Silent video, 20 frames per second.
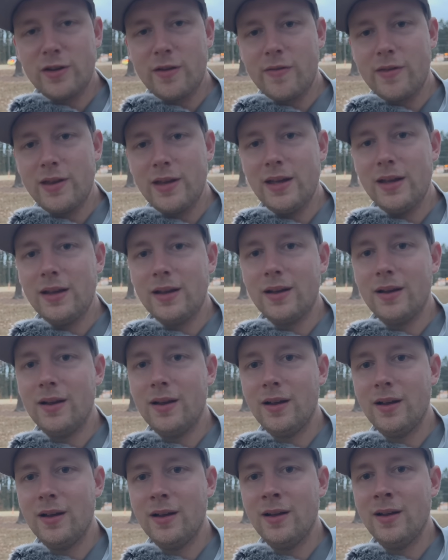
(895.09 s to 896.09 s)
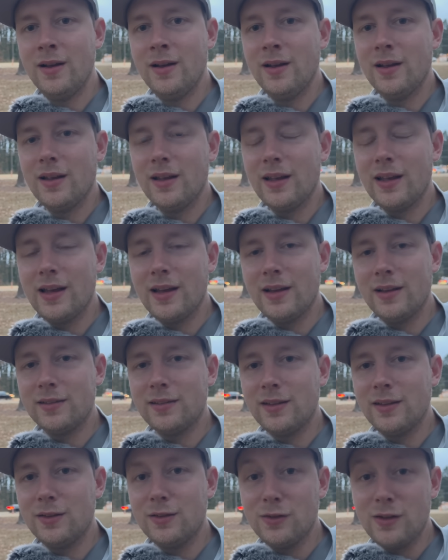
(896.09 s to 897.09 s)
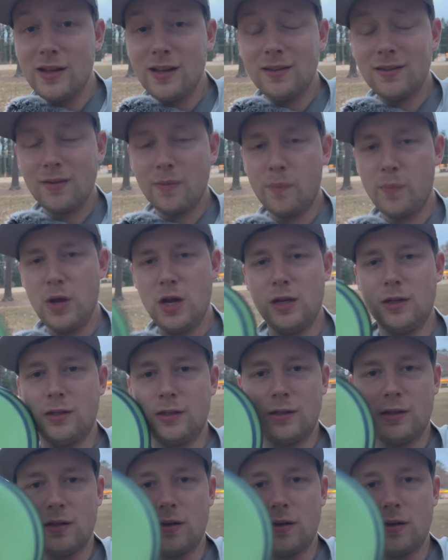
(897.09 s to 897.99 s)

of the day. And I'll see you in two days. Peace.